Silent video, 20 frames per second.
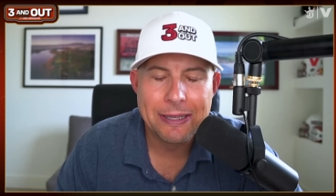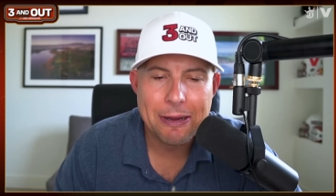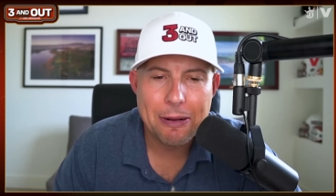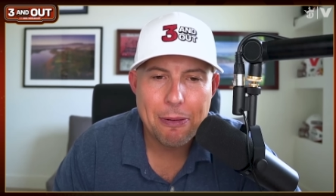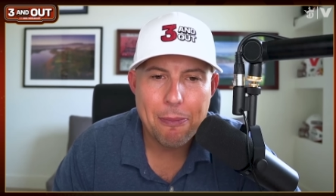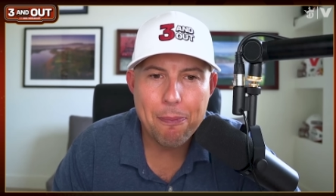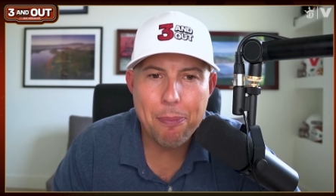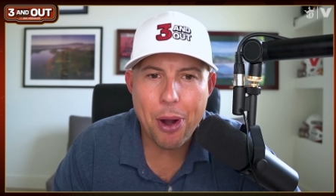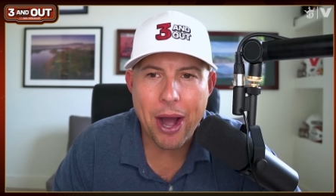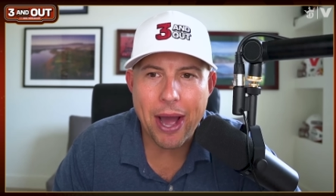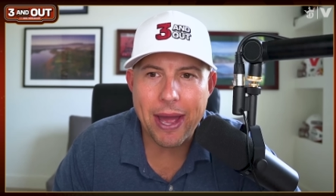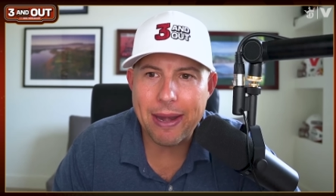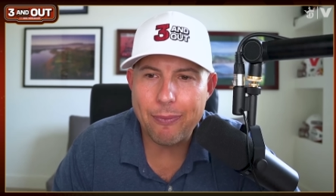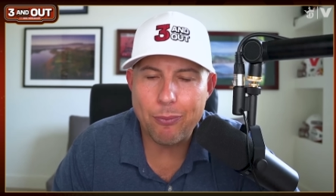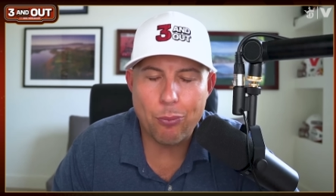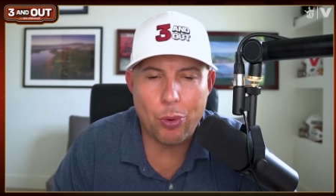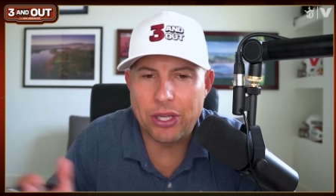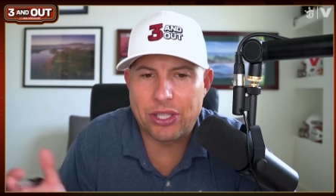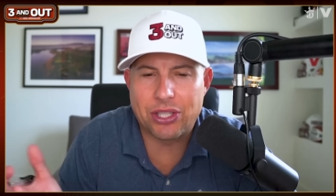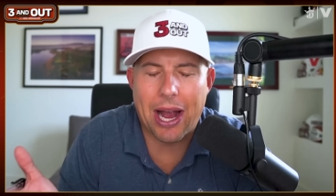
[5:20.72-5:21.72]
but
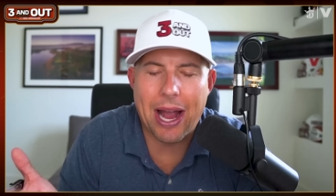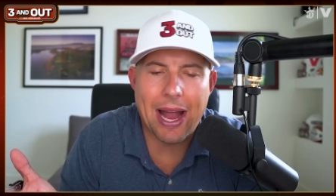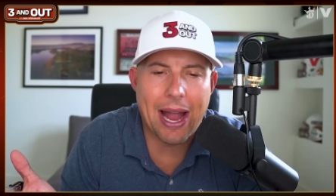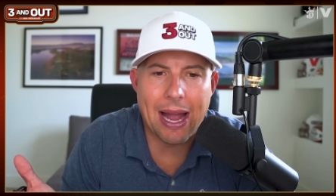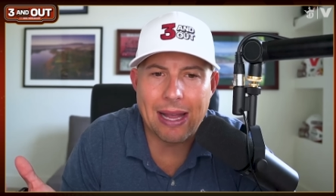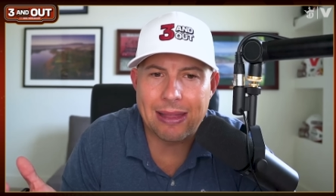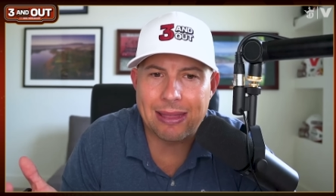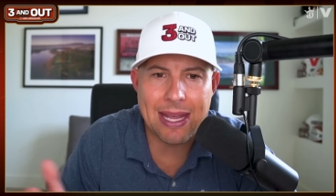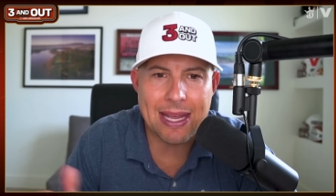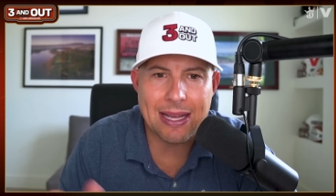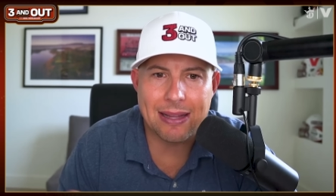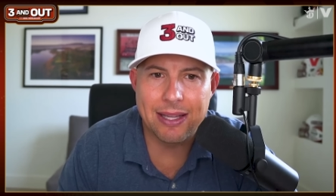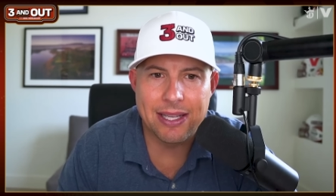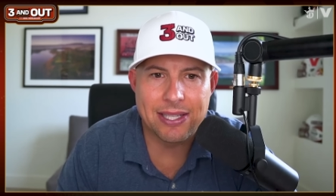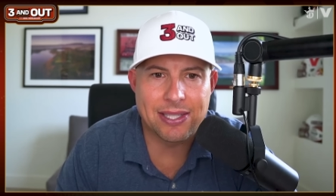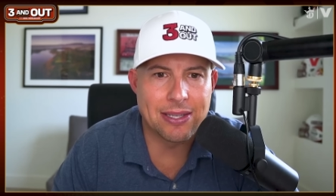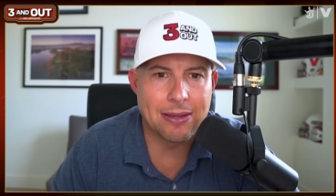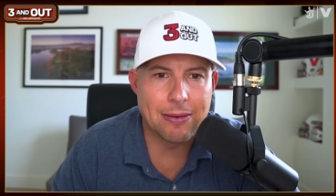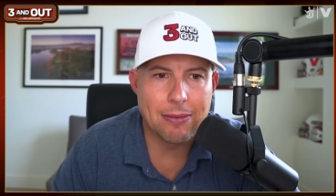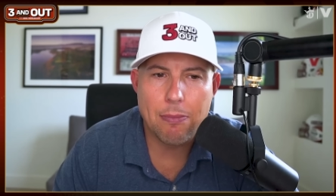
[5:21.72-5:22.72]
which I, I think,
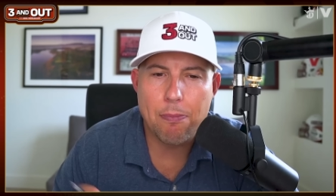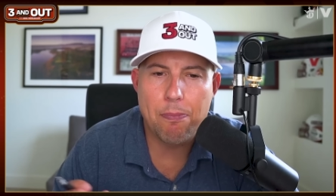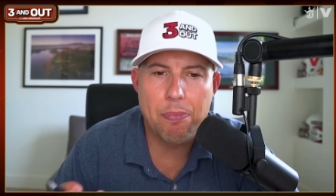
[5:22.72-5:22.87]
listen,